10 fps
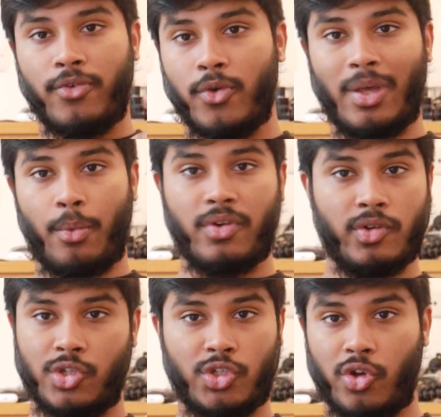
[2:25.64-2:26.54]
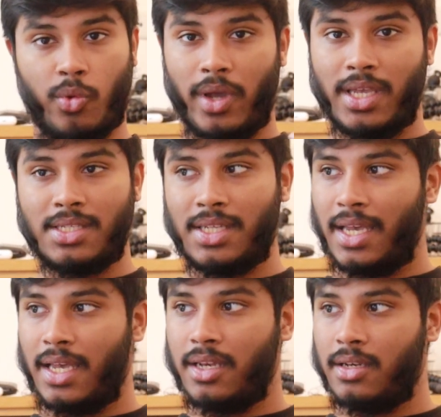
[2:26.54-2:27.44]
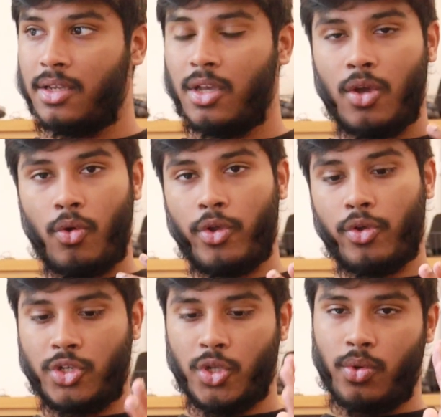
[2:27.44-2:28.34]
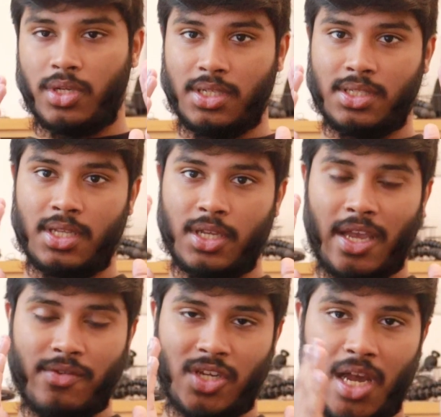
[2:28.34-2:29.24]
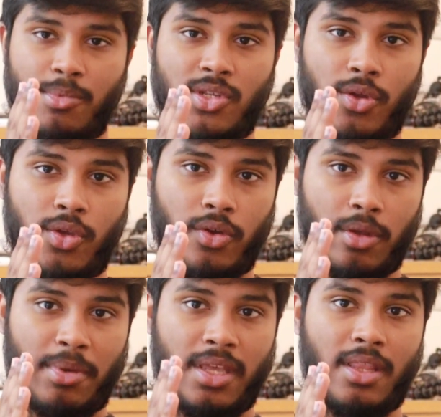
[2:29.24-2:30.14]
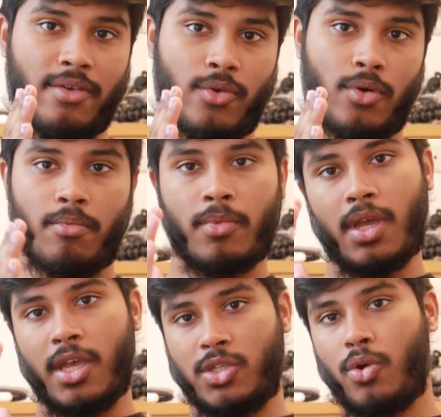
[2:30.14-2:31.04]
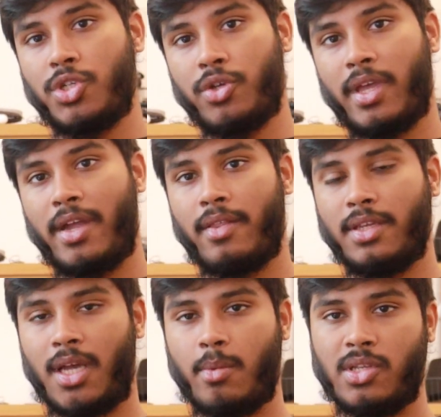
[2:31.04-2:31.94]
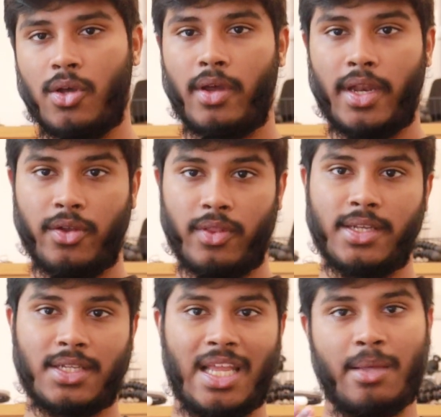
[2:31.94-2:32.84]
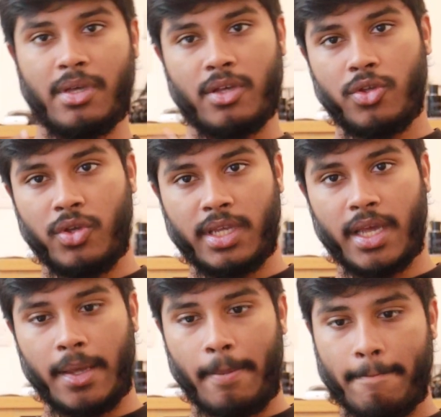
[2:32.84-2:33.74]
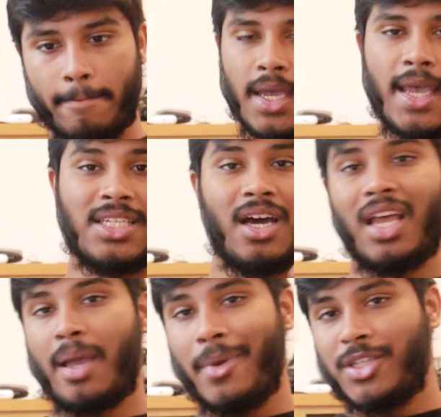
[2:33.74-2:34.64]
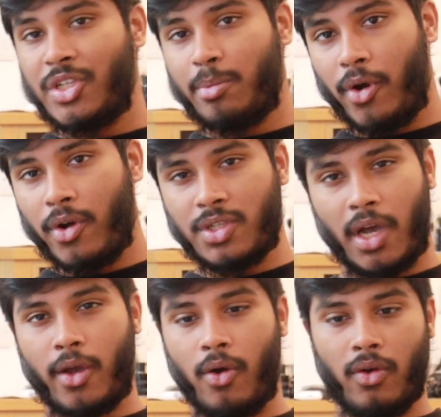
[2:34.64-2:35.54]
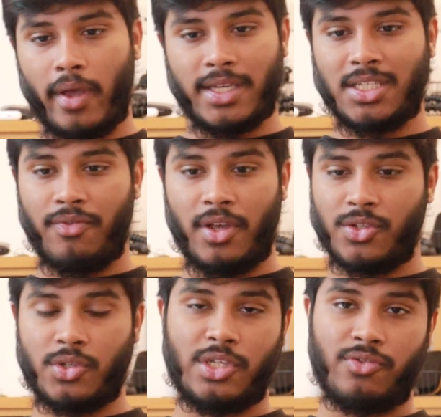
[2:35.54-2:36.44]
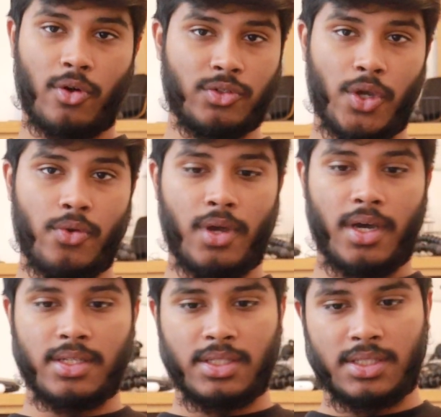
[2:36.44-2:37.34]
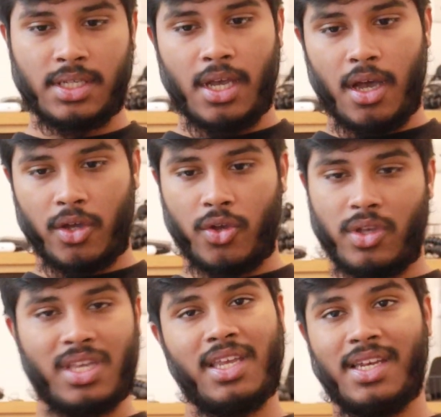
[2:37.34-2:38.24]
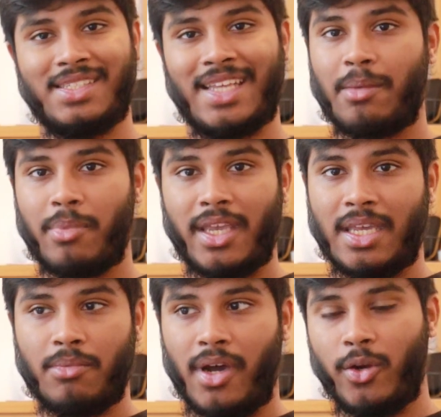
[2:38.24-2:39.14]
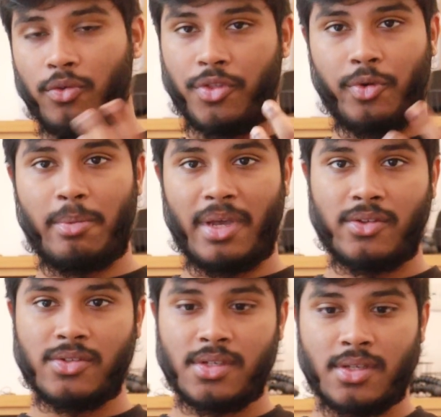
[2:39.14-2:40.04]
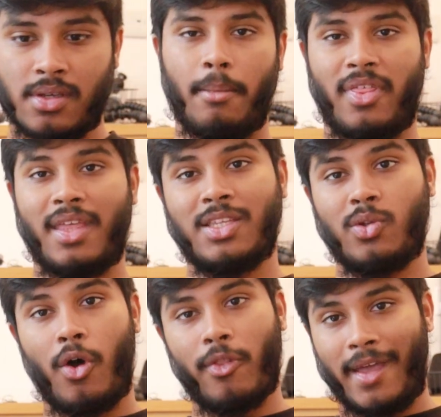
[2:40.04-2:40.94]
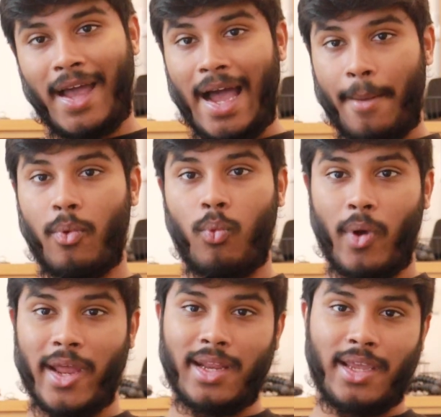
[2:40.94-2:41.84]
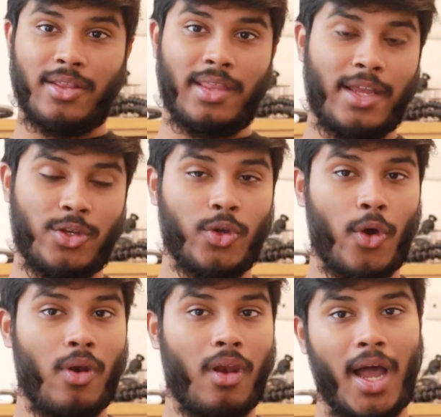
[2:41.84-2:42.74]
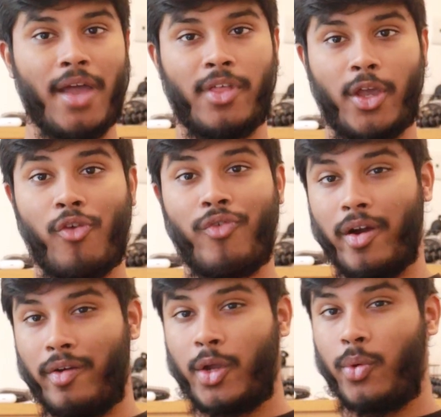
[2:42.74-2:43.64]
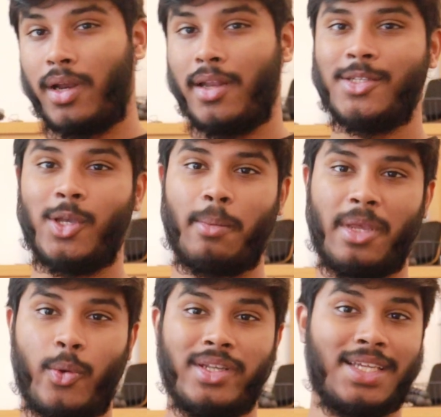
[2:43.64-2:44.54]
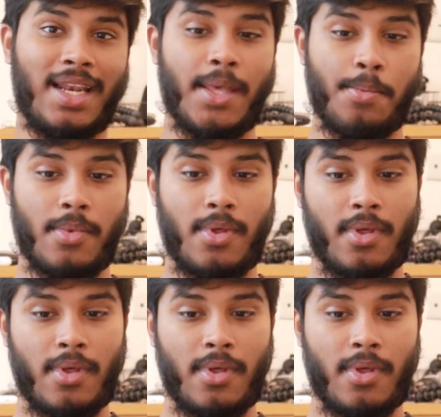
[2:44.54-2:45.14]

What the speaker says: food that would have just gone to waste, and all you gotta do is just, you have a time slot you gotta be in there for. As long as you're there in the time slot and you're there to claim it, you can get it. It's kind of like a mystery box. I got like stuff like sausage roll, donuts, a cookie and a steak bake in mine, all for £3. The thing is, on the app, when they do go live, they go very, very quickly, so you're gonna be quick to claim.